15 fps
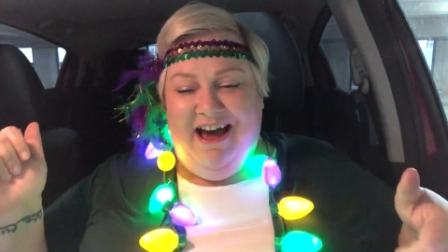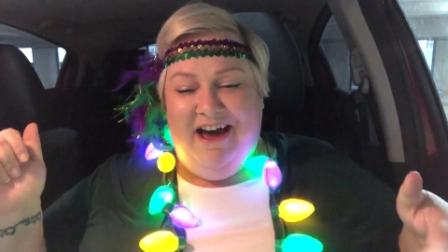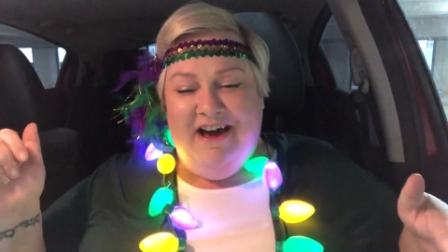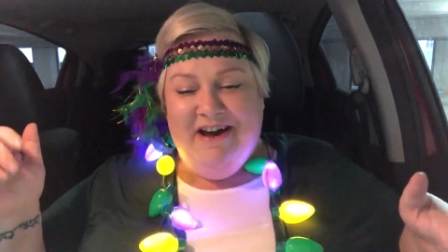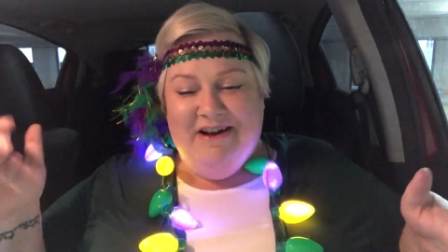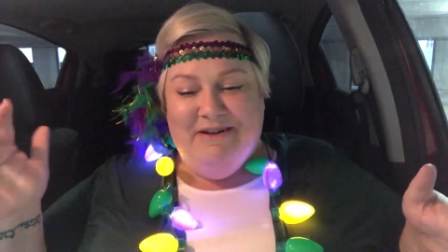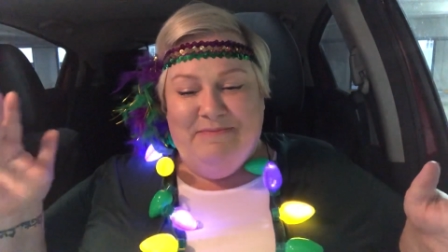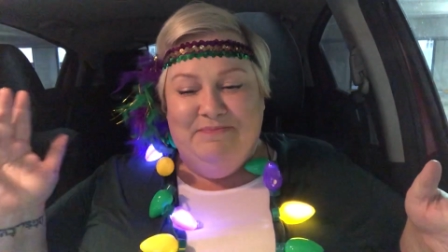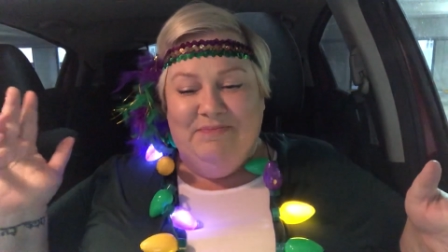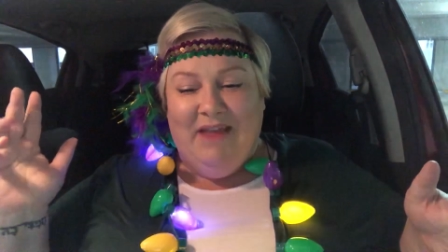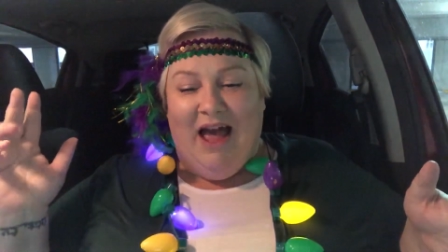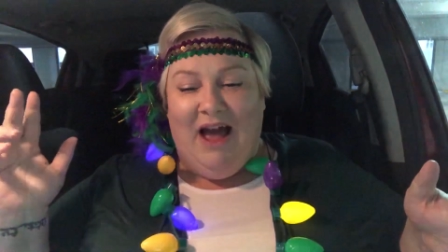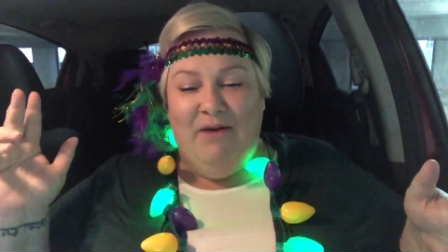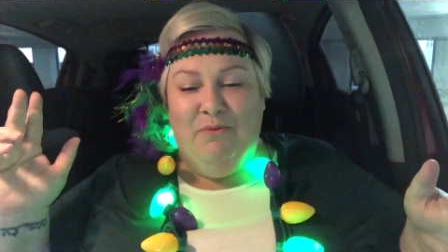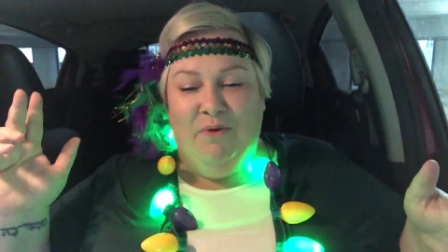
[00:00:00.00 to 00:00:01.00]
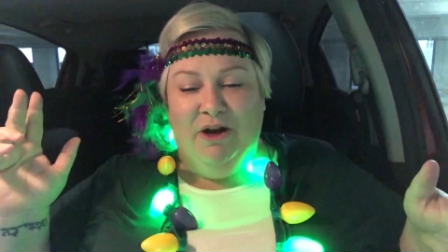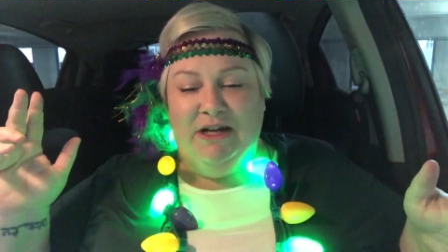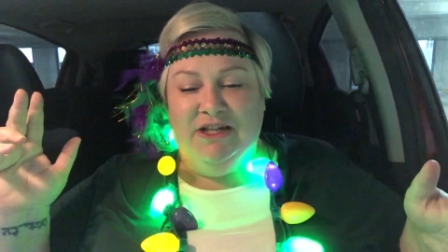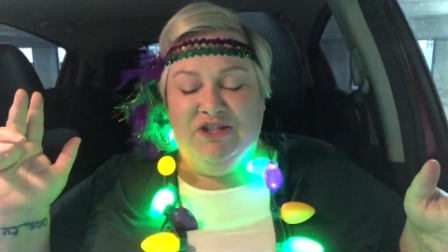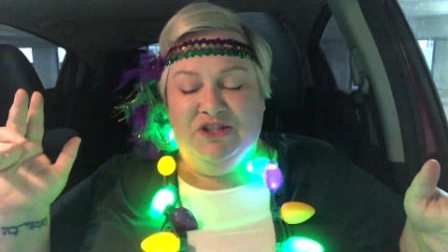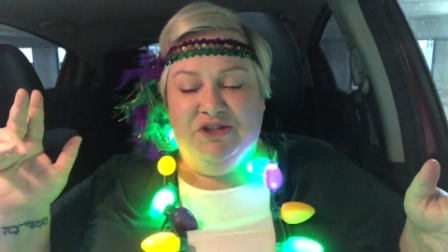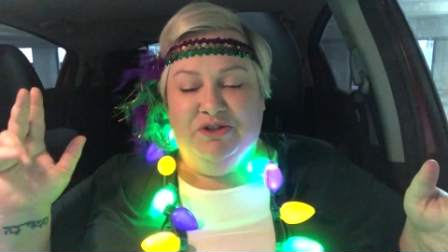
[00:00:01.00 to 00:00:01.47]
Um, I want
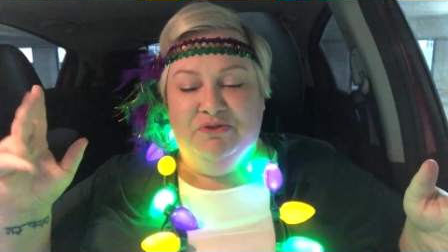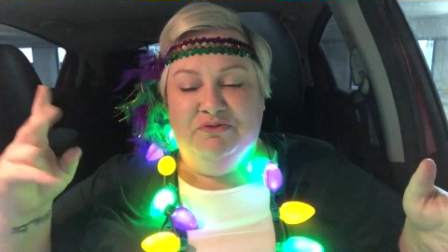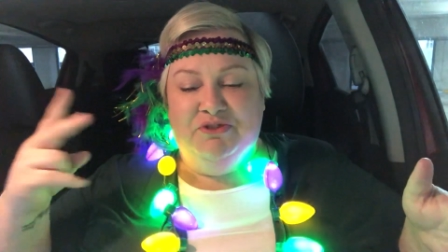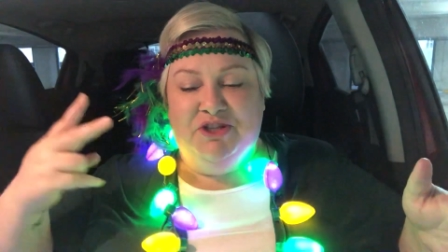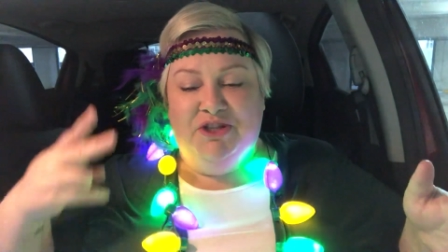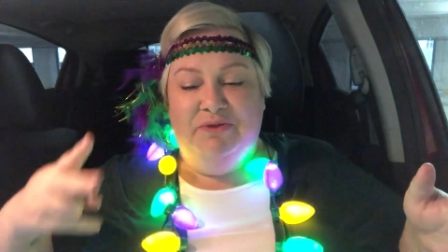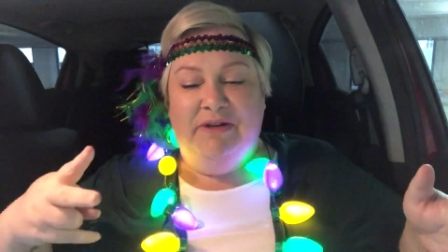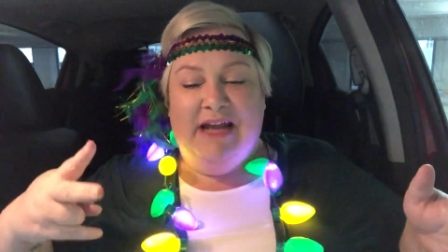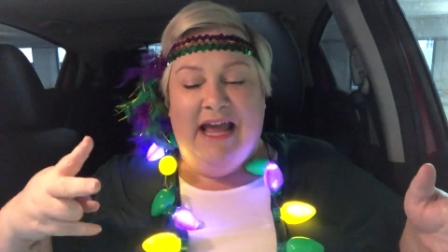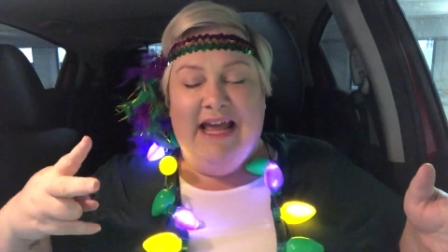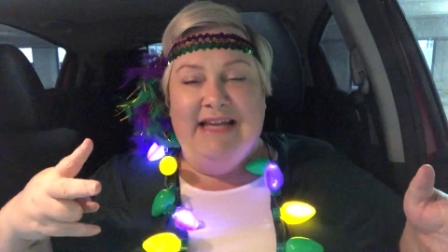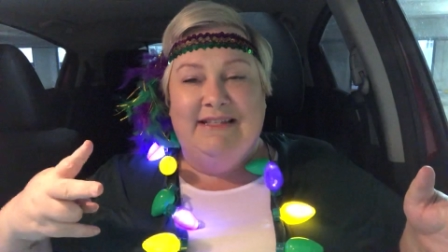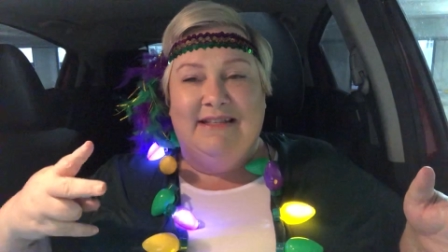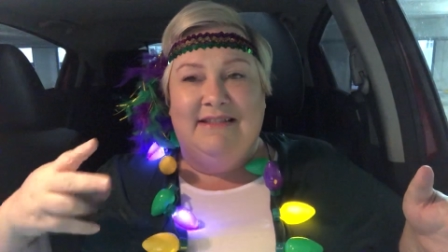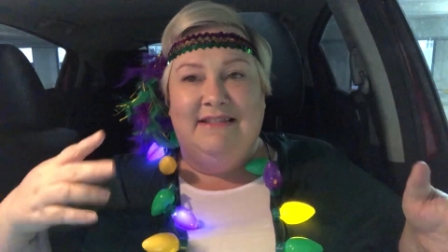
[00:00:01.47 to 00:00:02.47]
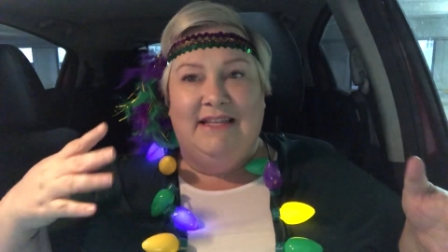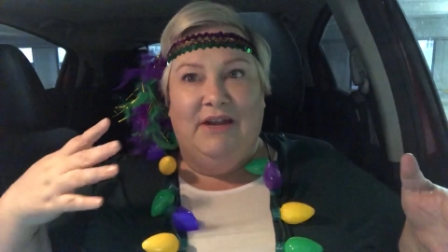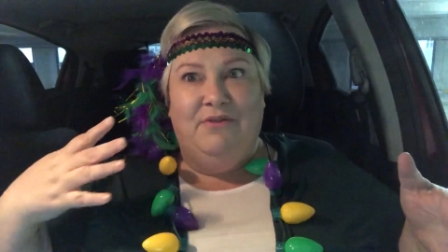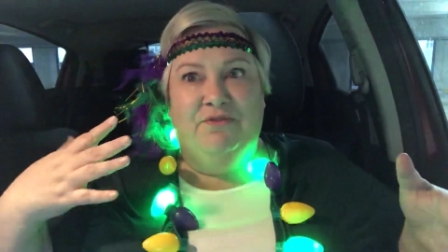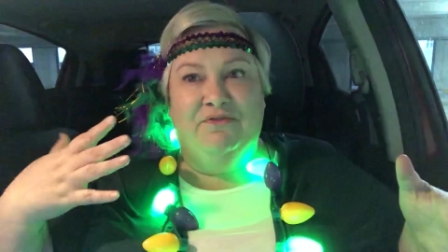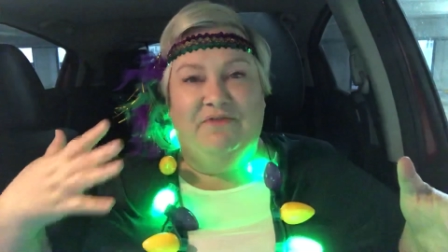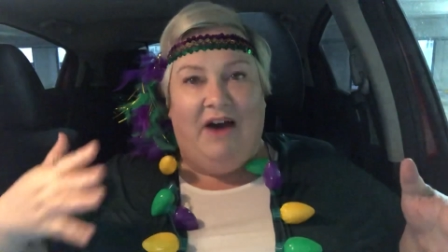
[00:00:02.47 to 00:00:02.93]
to do two a days
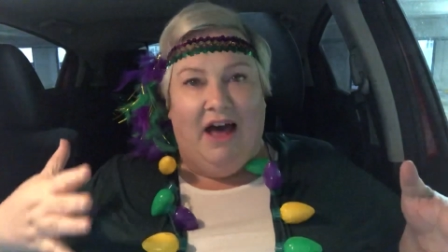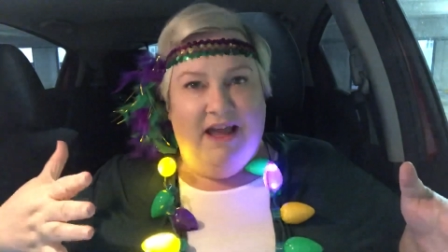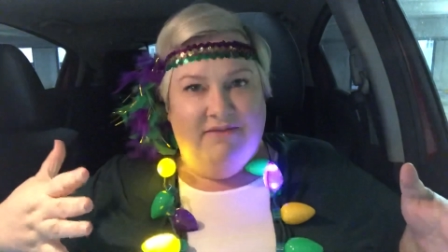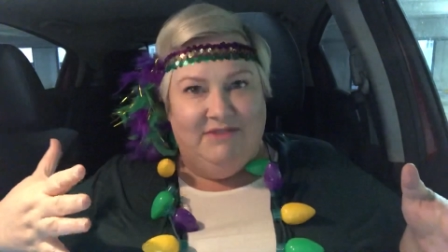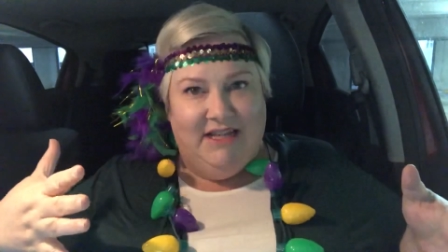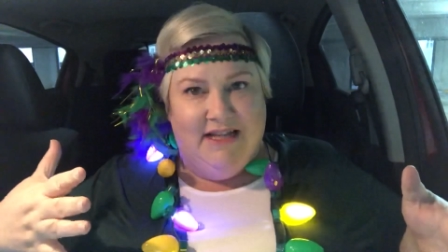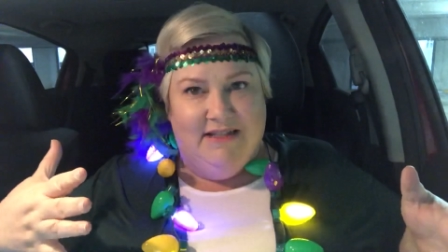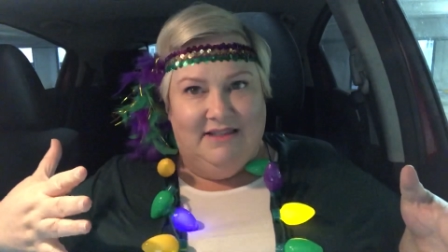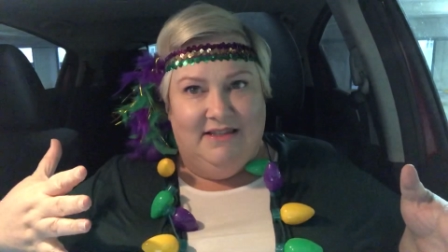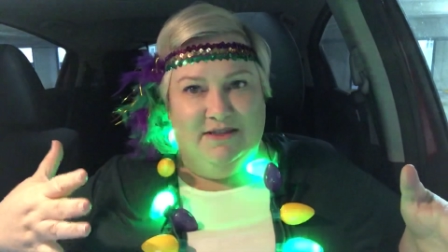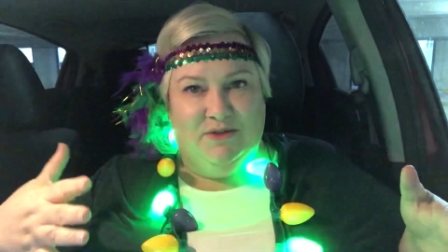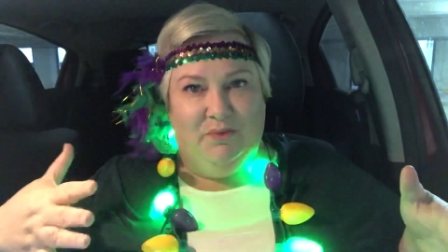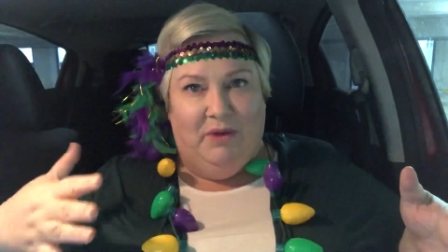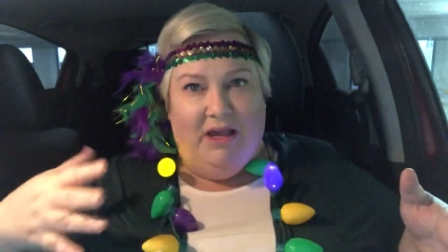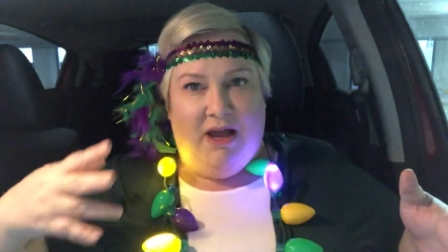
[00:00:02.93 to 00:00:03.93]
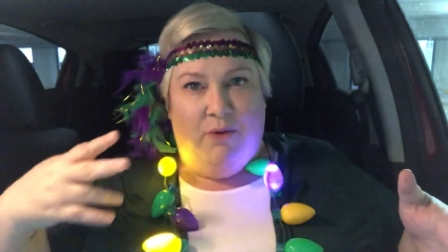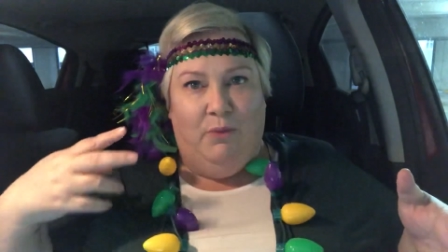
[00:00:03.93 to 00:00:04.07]
instead of five days this week.